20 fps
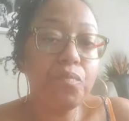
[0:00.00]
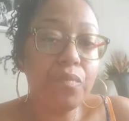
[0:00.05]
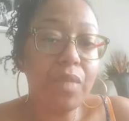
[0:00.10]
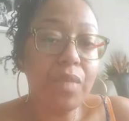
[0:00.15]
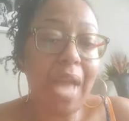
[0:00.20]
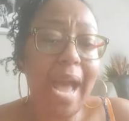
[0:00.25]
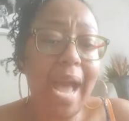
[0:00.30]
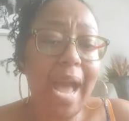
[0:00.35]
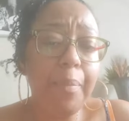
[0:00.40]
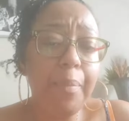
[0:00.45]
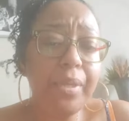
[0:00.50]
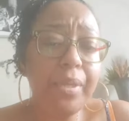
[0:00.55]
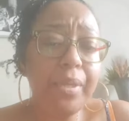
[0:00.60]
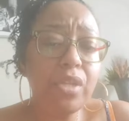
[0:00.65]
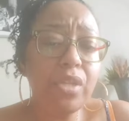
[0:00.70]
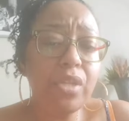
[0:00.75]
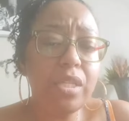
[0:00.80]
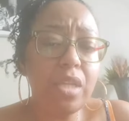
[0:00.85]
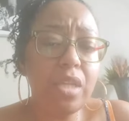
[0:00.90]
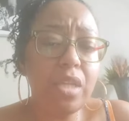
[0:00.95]
I
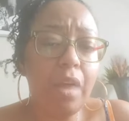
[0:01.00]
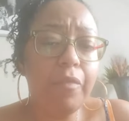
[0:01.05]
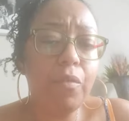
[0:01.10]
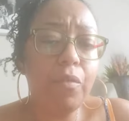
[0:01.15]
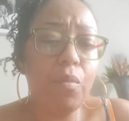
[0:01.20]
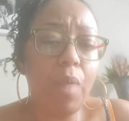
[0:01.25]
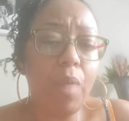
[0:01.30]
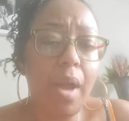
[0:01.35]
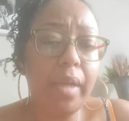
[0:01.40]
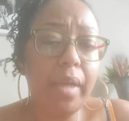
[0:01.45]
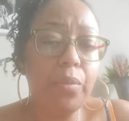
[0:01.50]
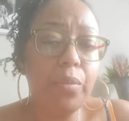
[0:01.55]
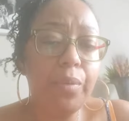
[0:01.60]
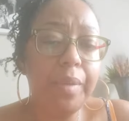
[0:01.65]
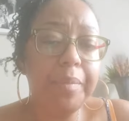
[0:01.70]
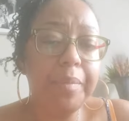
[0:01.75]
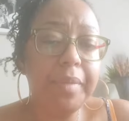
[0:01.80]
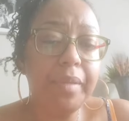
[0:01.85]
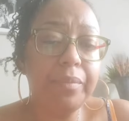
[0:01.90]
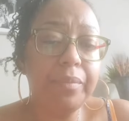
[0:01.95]
appreciate y'all for rocking
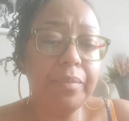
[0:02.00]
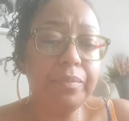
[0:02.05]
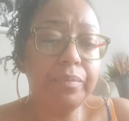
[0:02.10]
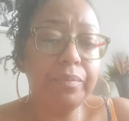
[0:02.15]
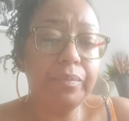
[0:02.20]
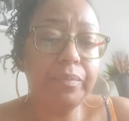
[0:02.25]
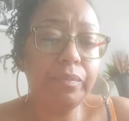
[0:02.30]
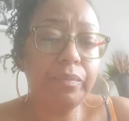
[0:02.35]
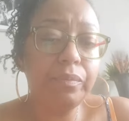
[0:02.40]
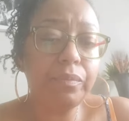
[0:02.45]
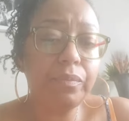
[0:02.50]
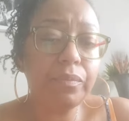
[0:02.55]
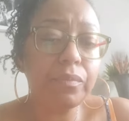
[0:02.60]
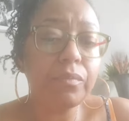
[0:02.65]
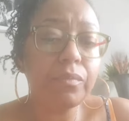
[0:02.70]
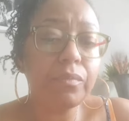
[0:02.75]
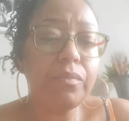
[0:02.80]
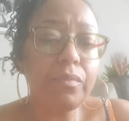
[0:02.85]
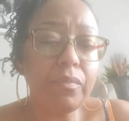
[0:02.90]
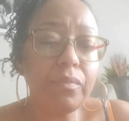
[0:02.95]
with me.
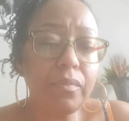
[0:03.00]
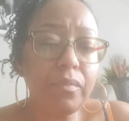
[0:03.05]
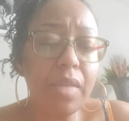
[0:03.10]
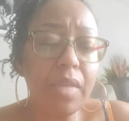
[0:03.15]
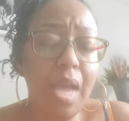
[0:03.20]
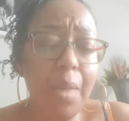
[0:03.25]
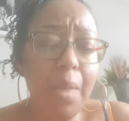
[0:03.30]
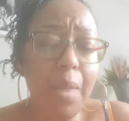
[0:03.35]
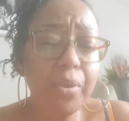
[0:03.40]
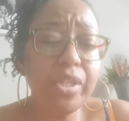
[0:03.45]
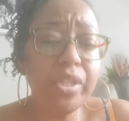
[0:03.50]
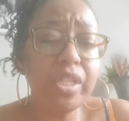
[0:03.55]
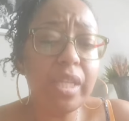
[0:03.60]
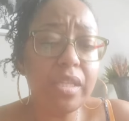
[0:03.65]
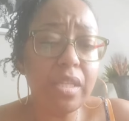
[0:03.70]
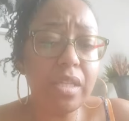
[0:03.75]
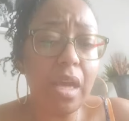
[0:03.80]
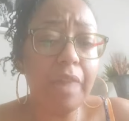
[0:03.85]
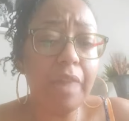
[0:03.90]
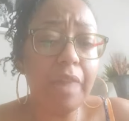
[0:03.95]
I
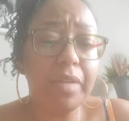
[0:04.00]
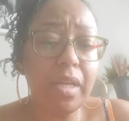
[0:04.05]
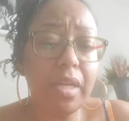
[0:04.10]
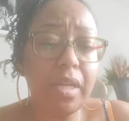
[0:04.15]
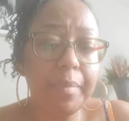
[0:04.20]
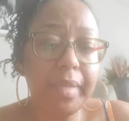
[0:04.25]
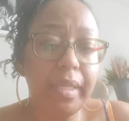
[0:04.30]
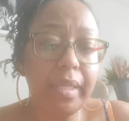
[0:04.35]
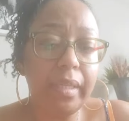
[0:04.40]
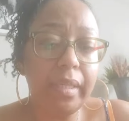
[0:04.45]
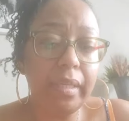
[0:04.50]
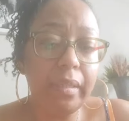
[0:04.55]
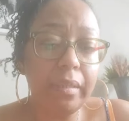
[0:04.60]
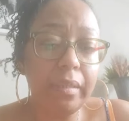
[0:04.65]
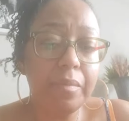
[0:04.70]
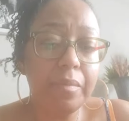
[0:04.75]
appreciate y'all for coming in.